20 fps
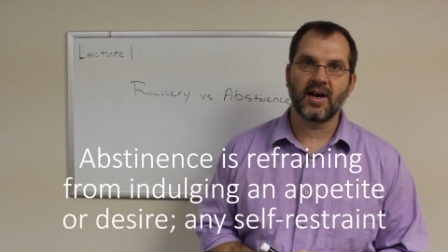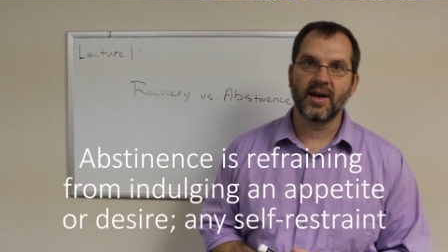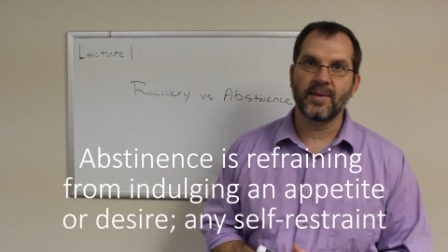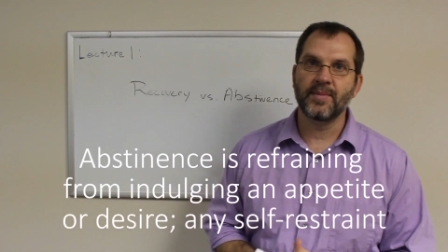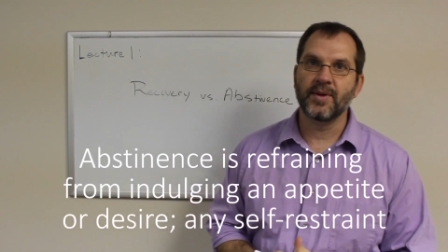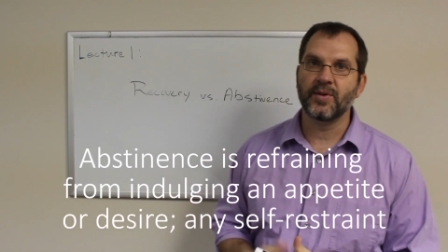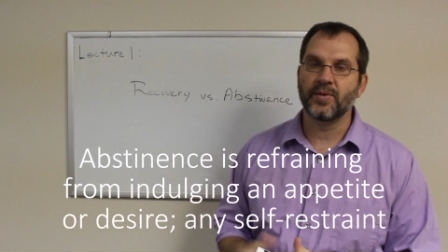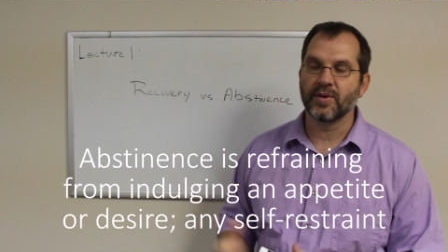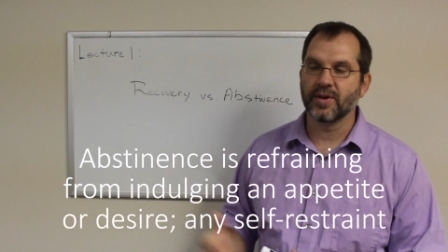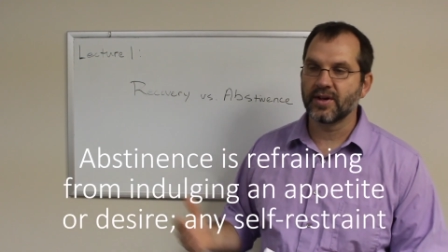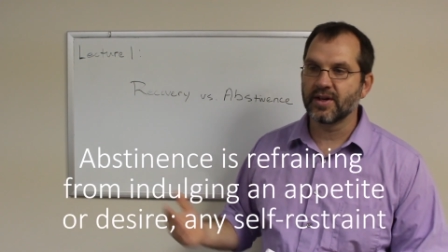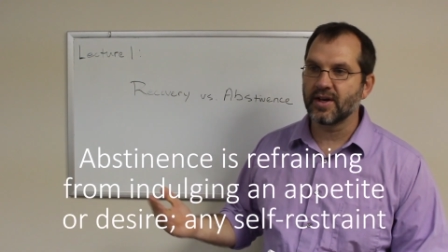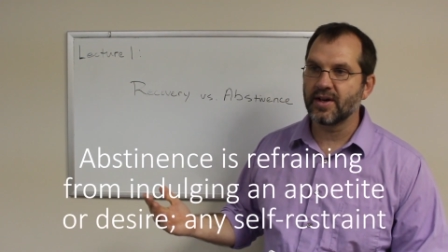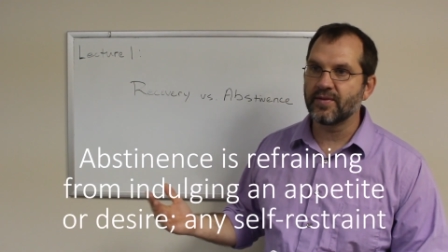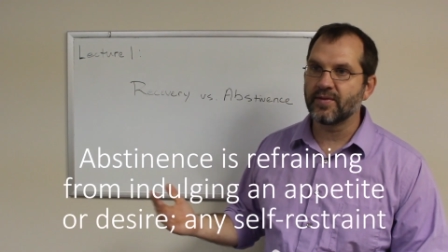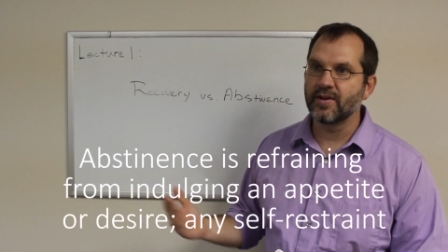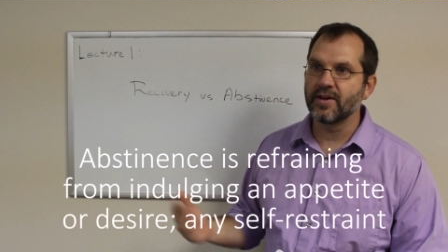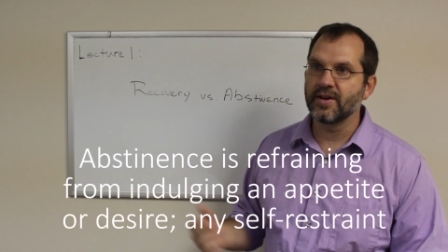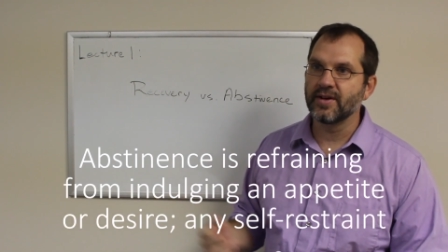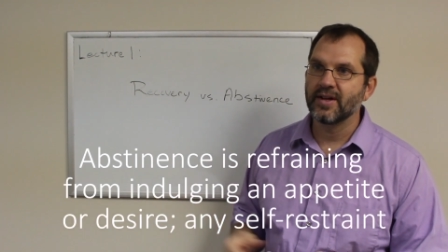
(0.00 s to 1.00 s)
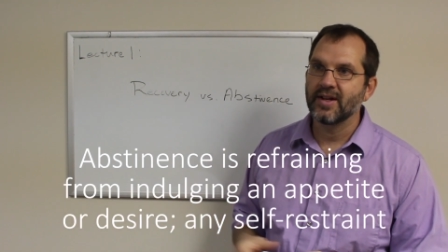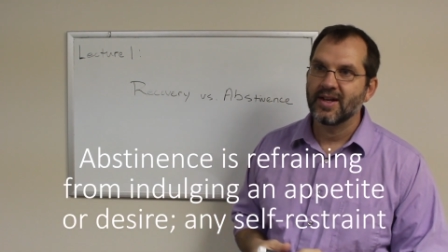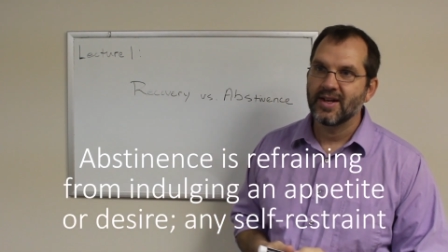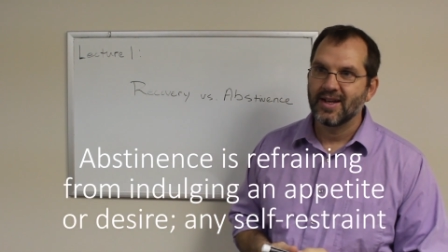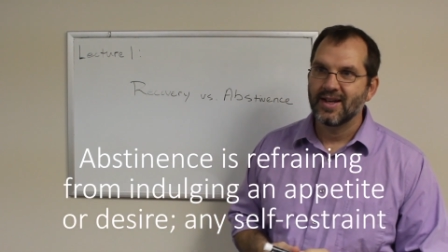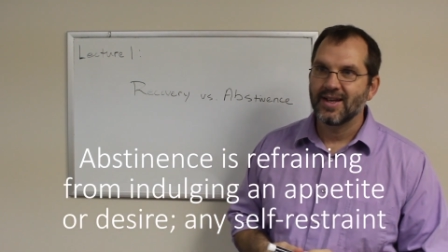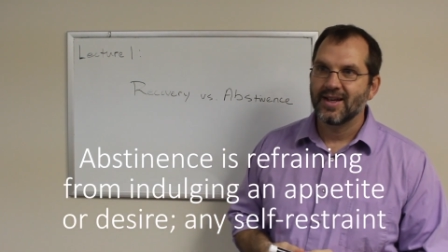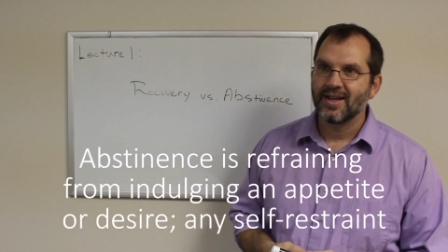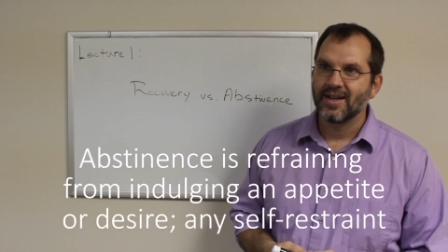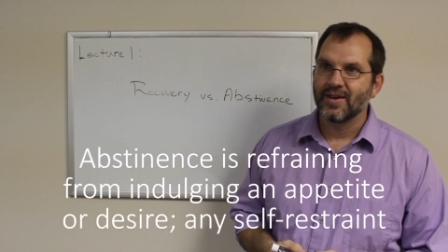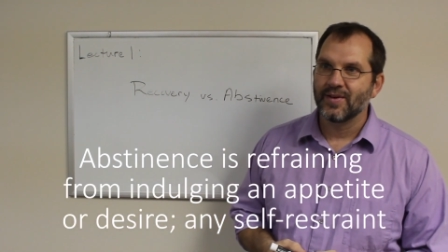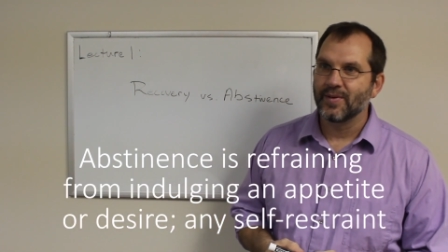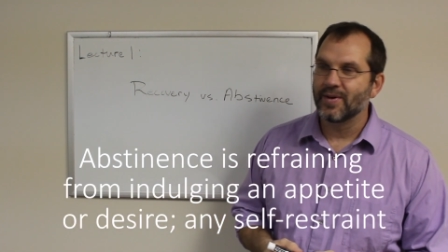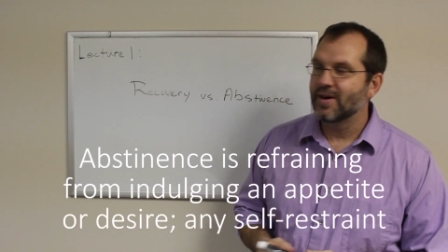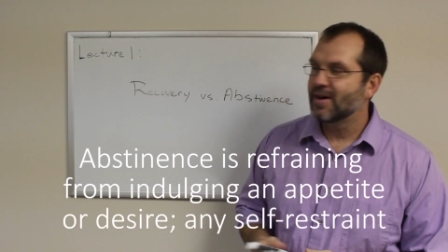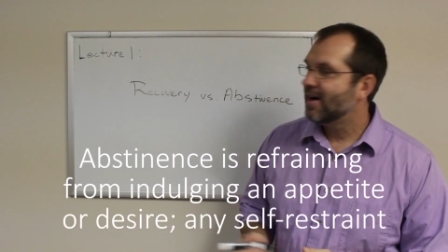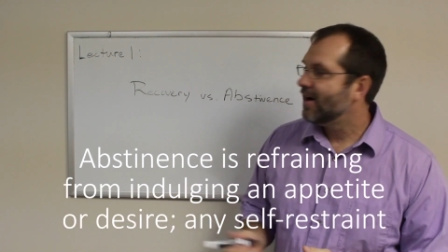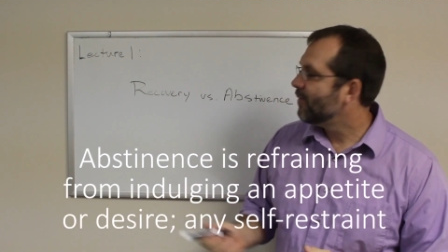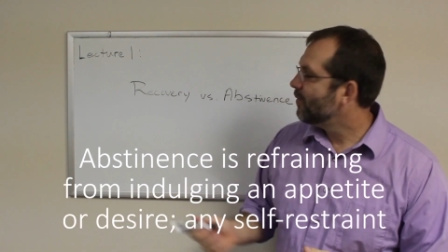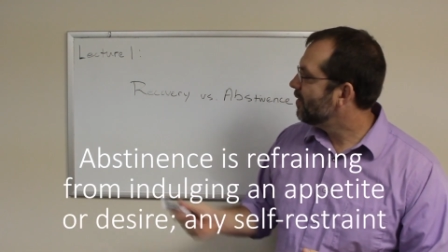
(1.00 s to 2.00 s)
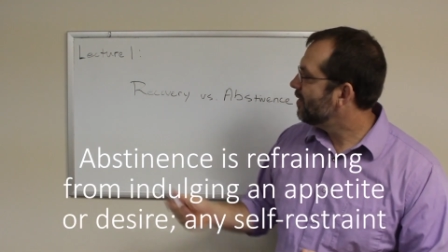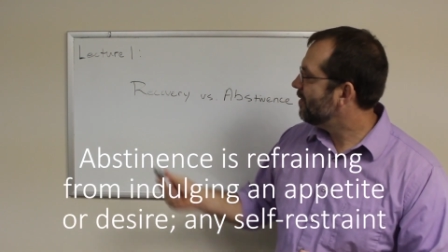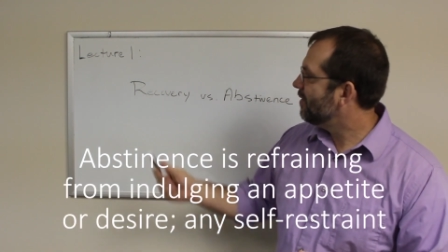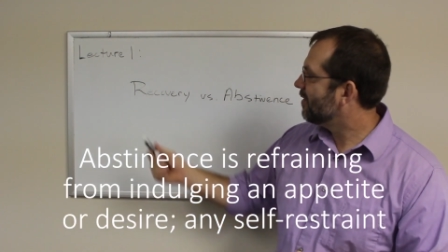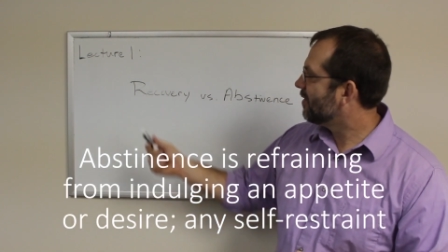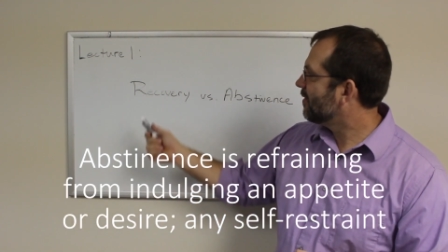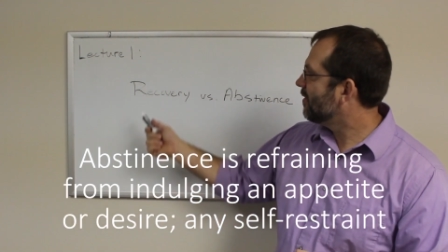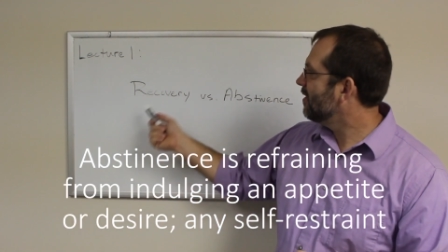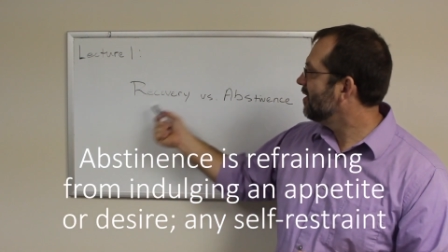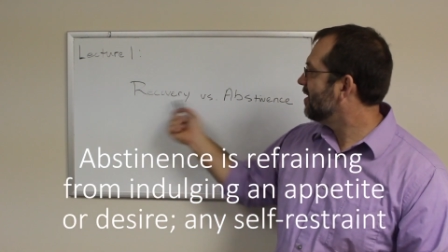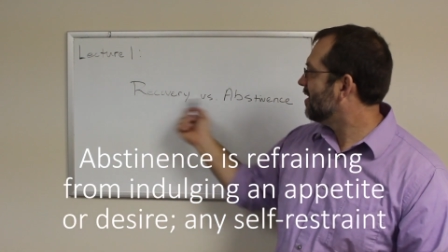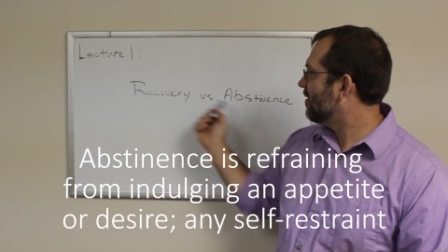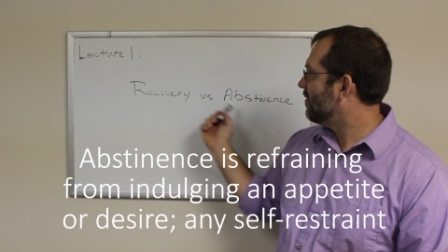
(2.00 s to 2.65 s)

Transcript: I'm in recovery, well, I wouldn't agree.